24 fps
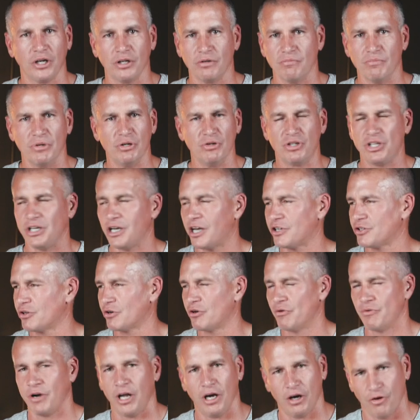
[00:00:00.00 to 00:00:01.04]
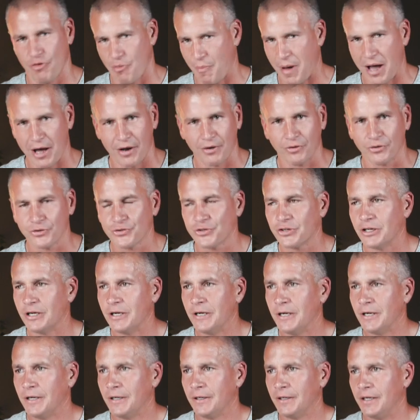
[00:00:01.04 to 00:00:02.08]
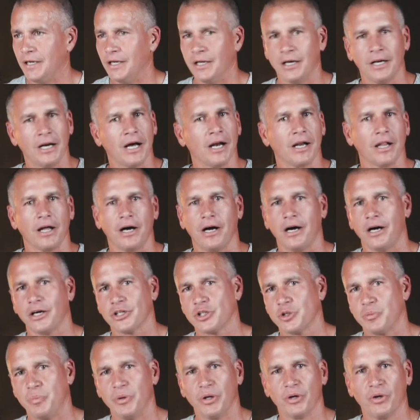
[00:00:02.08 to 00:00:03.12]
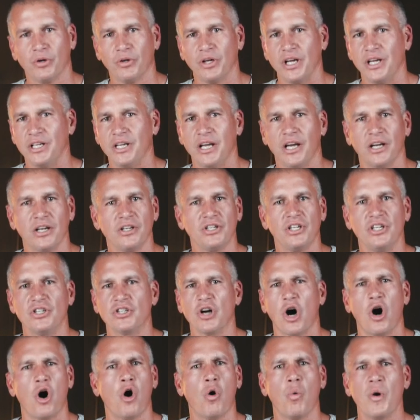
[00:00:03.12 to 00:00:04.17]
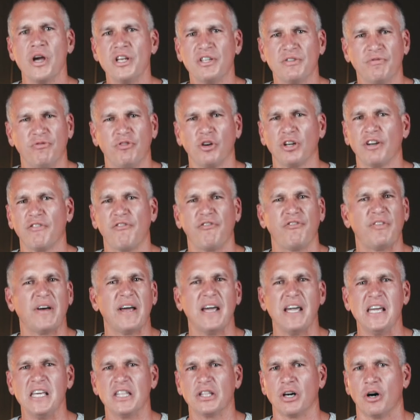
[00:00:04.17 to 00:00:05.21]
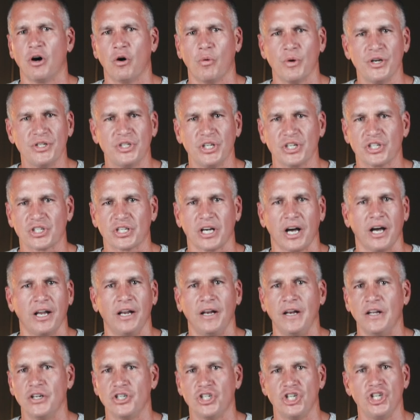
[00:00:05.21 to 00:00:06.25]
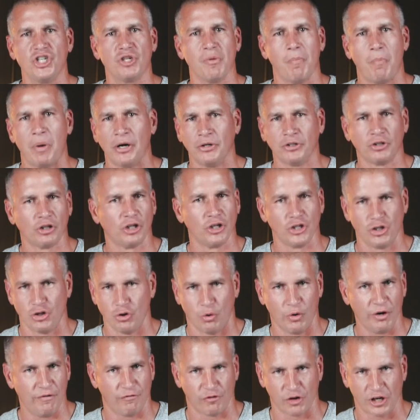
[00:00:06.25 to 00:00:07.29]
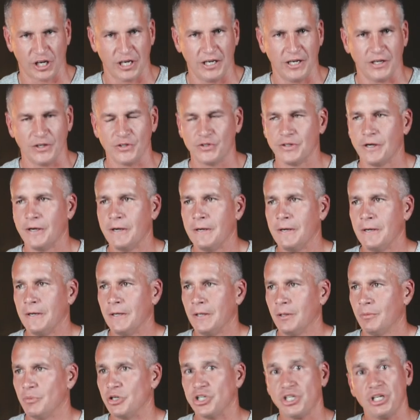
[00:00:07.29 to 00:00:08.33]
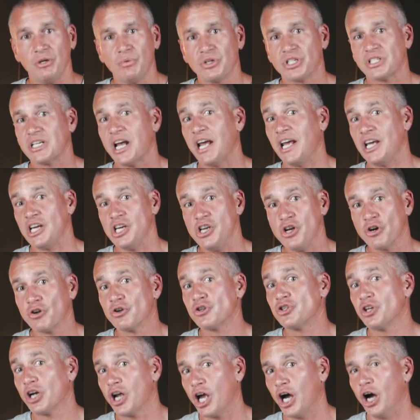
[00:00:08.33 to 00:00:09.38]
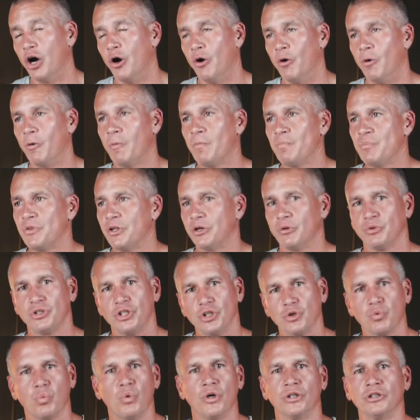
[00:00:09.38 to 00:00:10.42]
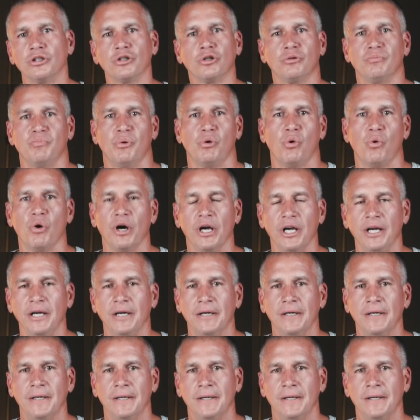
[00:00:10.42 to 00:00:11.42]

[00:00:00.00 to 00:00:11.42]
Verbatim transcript: good mood. She has her own health battles in and out of the hospital, and yet she's always full of faith, always excited, and she's a bundle of joy for kids. But she was saying years ago, there was this one little boy.